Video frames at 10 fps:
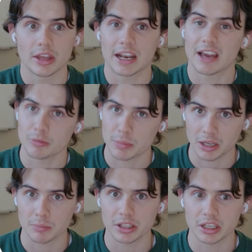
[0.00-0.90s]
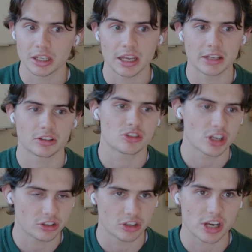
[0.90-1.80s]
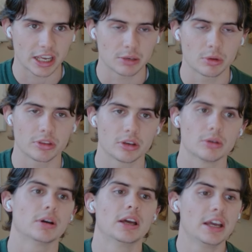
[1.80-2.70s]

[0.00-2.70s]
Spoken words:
that haven't been completed yet to check in with you,